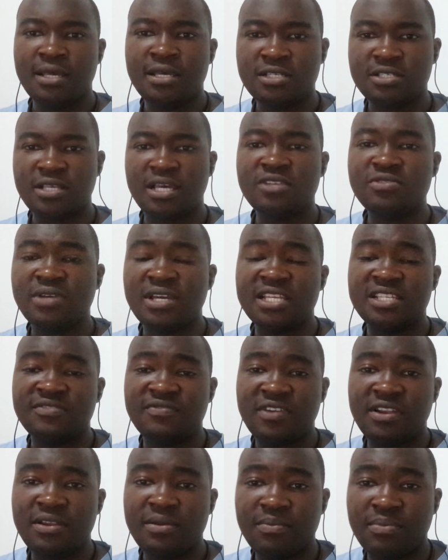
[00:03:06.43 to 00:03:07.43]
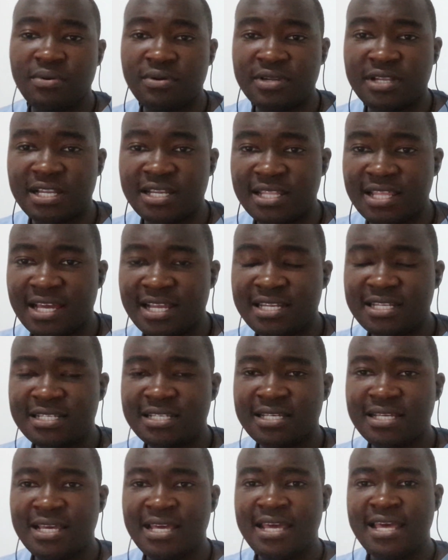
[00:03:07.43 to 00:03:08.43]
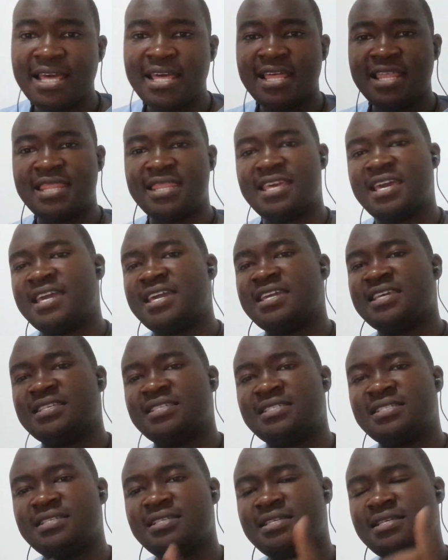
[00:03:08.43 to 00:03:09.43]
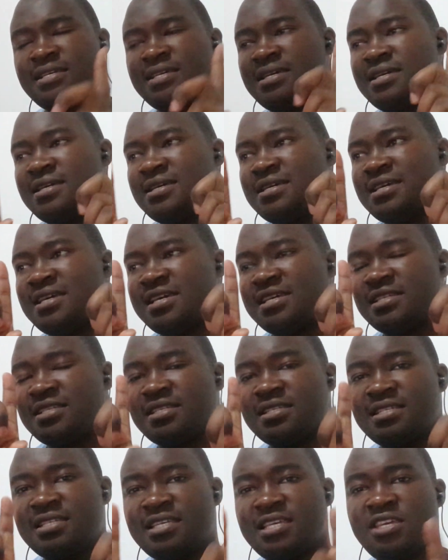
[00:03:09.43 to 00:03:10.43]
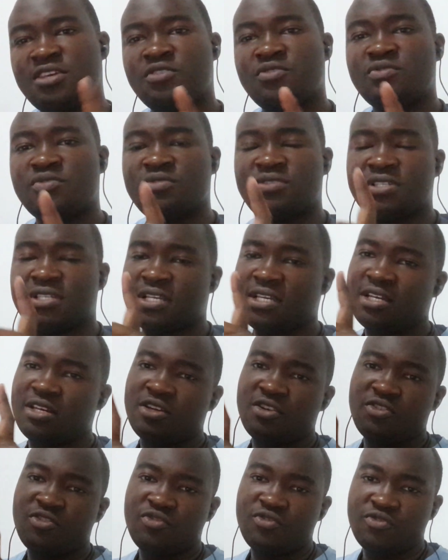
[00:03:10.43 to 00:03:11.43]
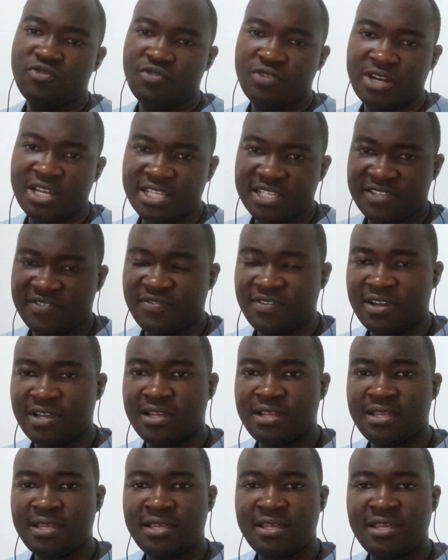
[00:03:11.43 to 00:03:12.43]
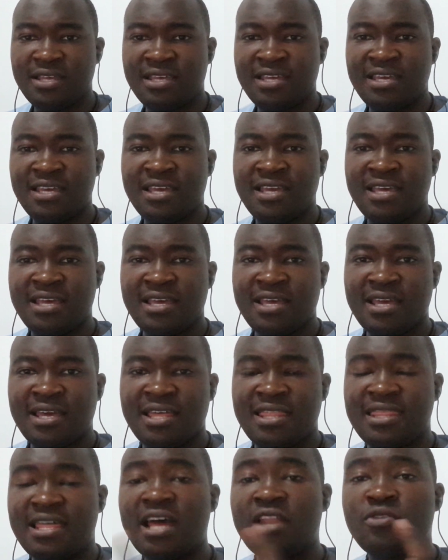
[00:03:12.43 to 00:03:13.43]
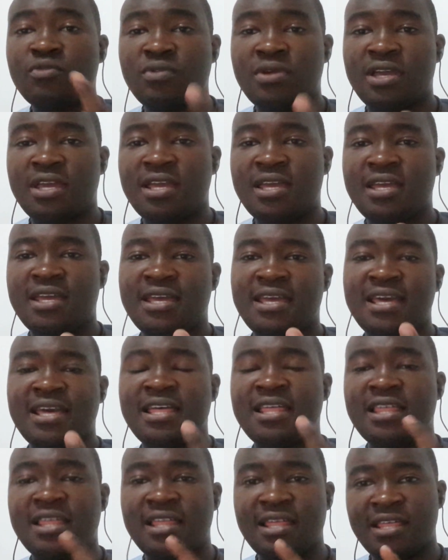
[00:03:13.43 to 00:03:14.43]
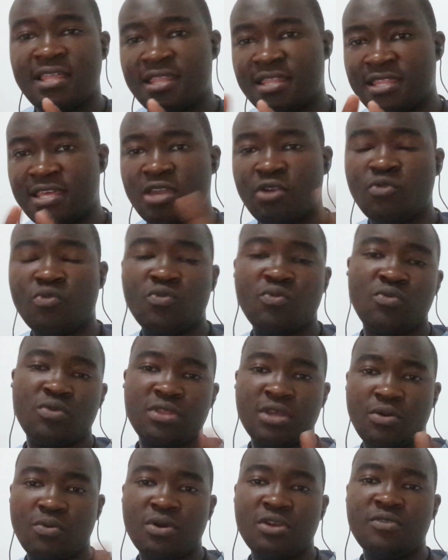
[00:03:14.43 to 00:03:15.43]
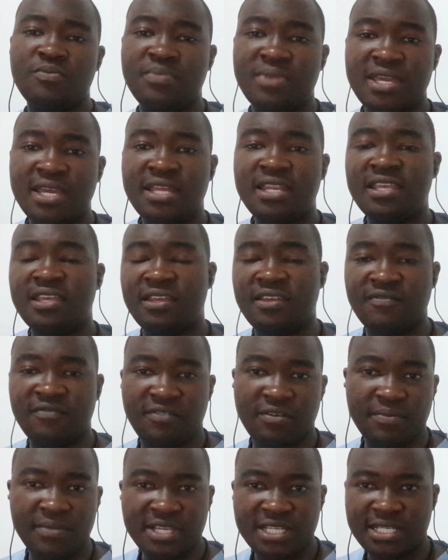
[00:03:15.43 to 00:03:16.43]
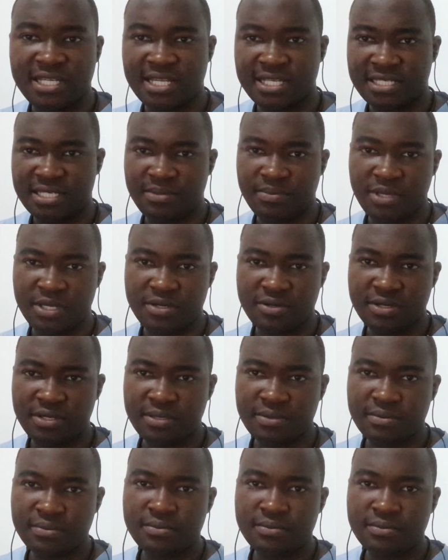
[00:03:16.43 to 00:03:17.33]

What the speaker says: So that's why it's very important that there is a skills transfer. That way, there won't be any information asymmetry.